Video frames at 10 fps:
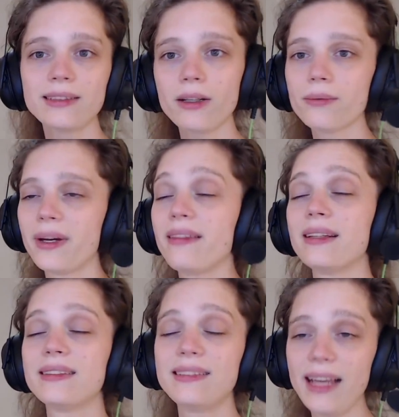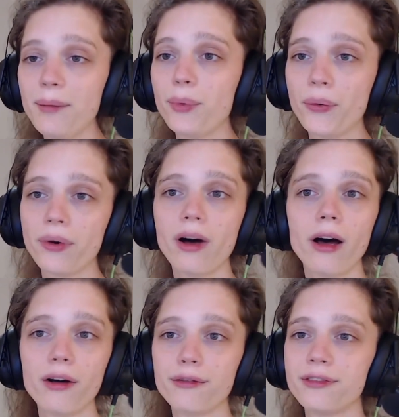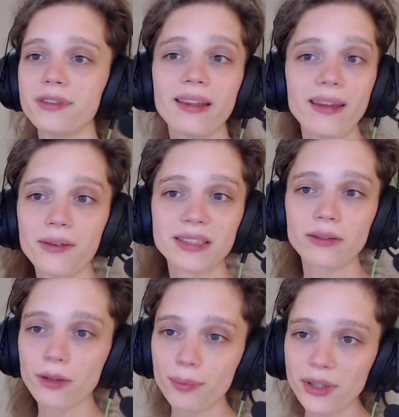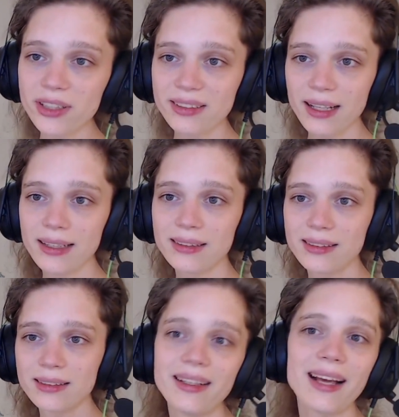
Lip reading: start with a staple of theoretical computer science, an